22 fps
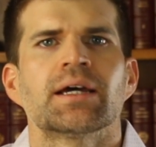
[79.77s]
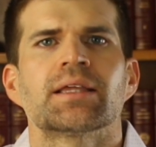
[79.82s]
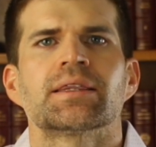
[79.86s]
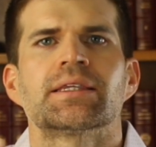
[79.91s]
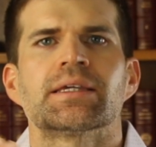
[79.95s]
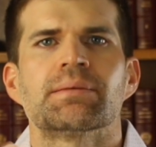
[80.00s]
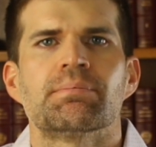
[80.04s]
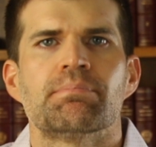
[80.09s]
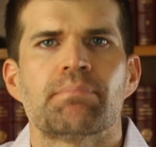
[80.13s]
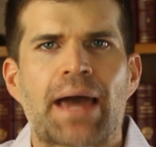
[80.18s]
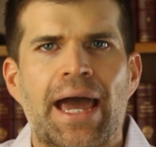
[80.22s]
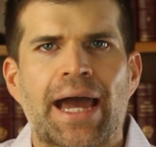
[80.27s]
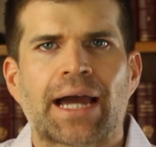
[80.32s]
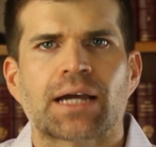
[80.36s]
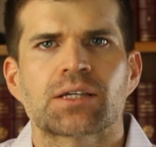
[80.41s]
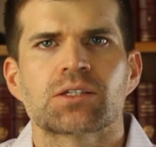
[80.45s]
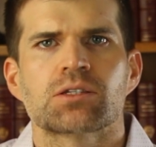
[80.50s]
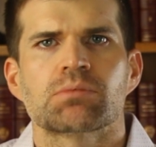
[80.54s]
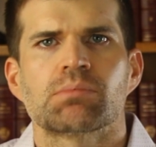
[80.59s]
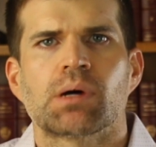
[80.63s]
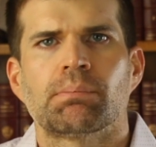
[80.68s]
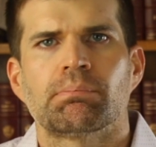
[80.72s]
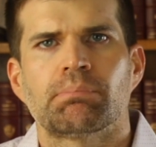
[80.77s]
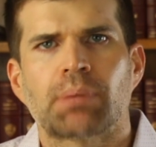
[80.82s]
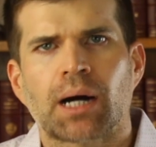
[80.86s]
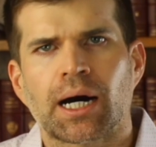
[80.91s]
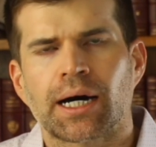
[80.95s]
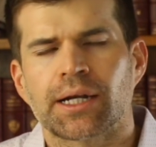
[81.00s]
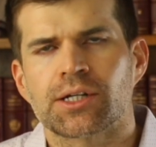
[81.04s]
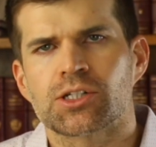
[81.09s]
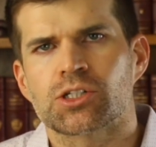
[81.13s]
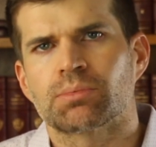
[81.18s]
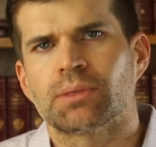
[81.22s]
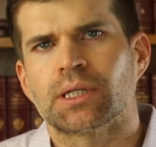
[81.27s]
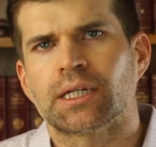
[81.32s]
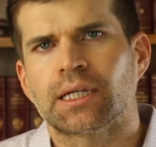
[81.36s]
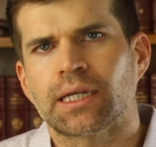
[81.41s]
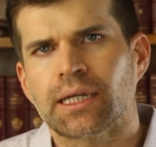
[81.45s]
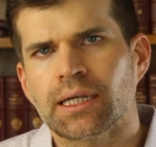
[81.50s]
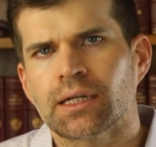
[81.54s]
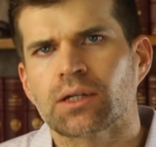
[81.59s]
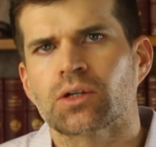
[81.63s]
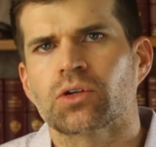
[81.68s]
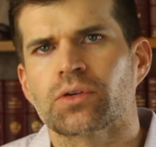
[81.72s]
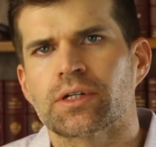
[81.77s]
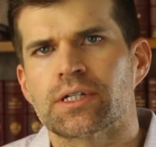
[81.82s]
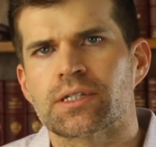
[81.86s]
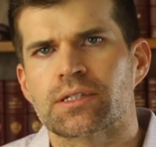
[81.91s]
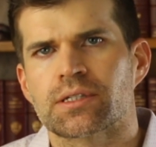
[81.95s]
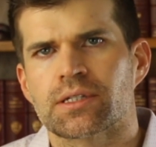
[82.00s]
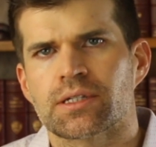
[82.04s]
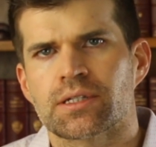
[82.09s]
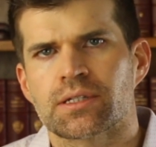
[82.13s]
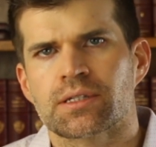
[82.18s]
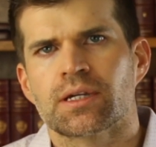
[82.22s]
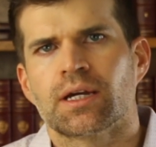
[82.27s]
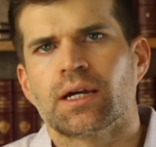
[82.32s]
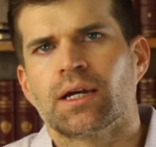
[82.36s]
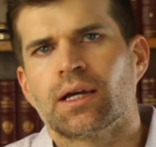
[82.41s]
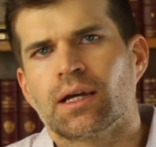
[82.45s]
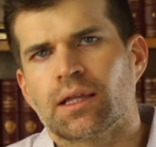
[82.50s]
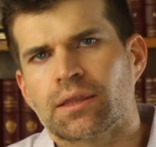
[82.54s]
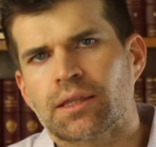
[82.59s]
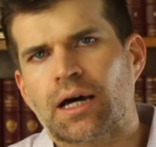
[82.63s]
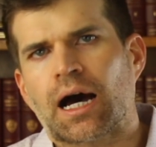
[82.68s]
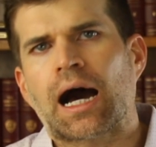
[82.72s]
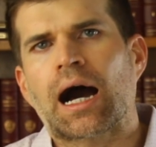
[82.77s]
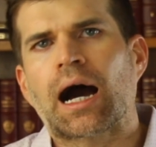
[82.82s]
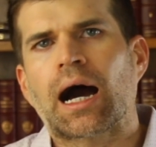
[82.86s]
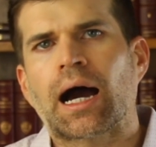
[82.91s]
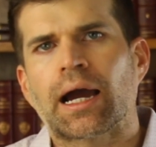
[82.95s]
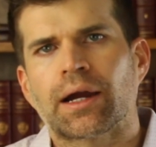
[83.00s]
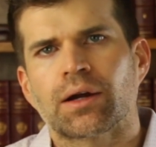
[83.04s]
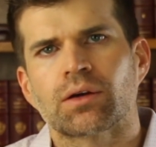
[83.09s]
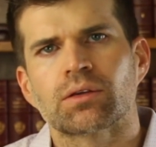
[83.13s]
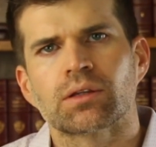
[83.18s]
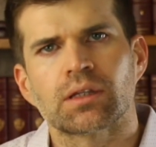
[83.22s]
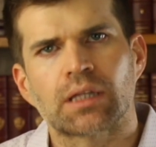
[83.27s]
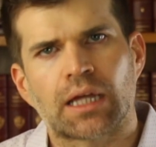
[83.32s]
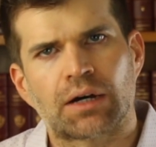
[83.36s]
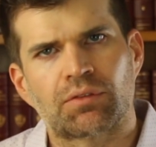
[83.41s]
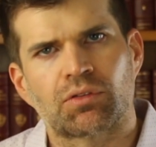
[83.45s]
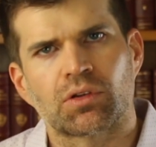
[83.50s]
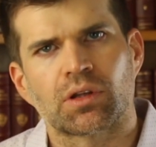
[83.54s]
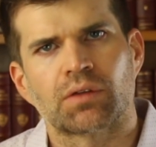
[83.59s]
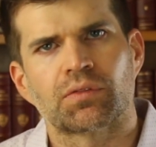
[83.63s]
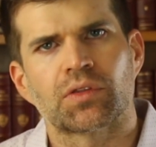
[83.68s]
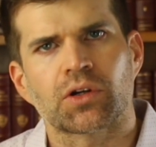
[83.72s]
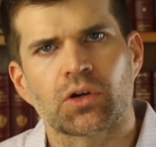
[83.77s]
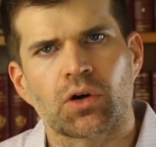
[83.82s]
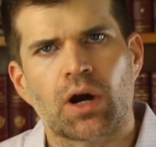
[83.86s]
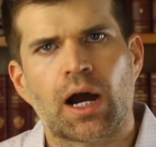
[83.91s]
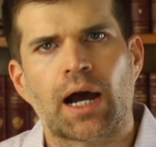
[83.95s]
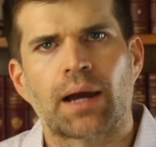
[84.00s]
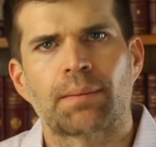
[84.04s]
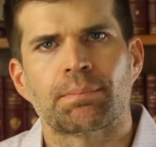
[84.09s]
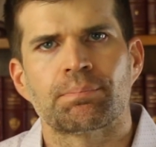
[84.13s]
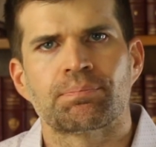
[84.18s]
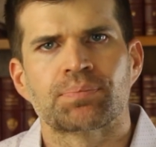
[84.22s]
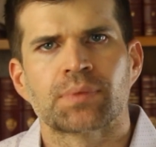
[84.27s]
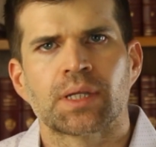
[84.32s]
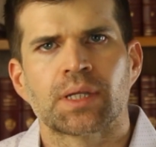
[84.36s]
the maximum punishment increases the higher the level of the crime.